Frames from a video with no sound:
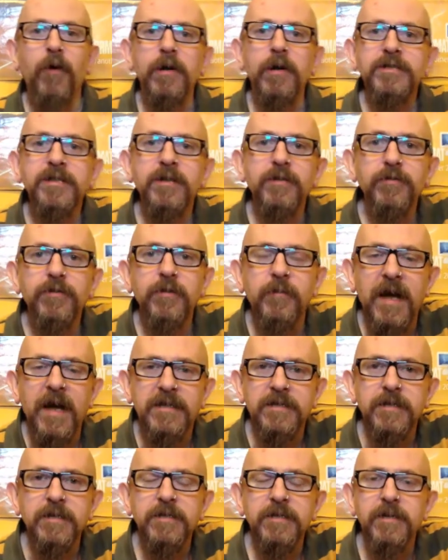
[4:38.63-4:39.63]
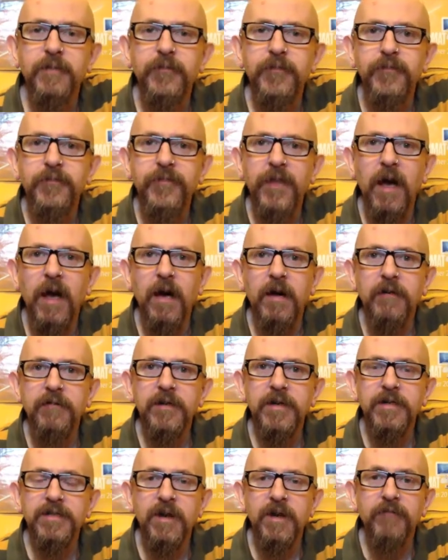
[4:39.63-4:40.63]
on to the other matters.
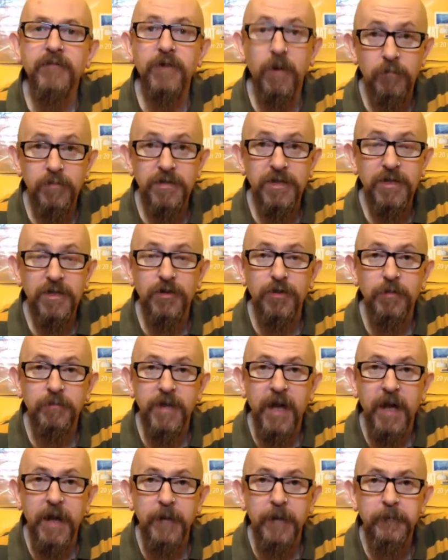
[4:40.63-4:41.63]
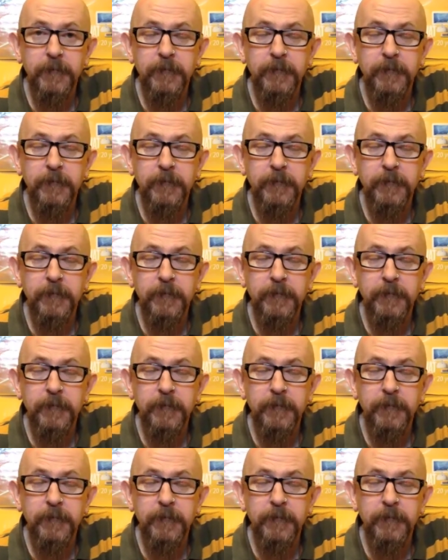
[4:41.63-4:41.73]
First off, competition update.